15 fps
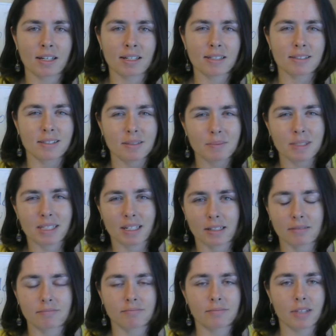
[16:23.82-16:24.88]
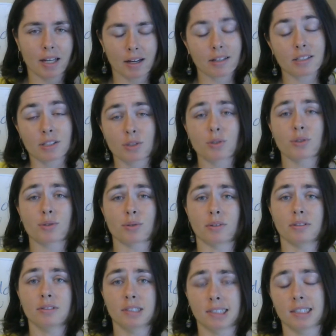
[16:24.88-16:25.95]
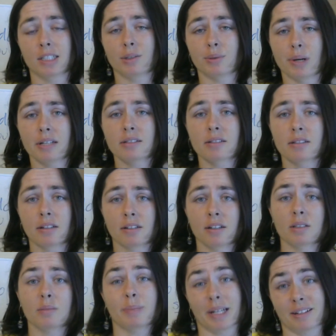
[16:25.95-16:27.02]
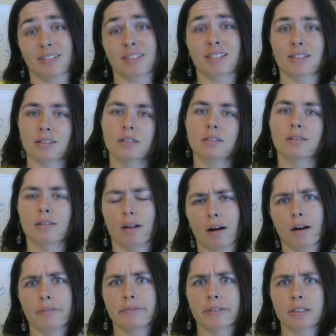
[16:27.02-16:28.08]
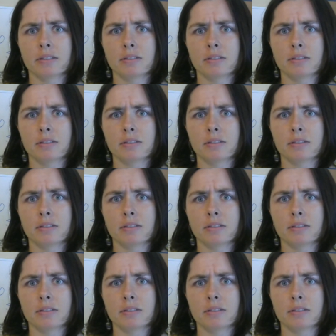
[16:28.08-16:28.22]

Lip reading: Seems that, as usual in the US, our balance is a little off.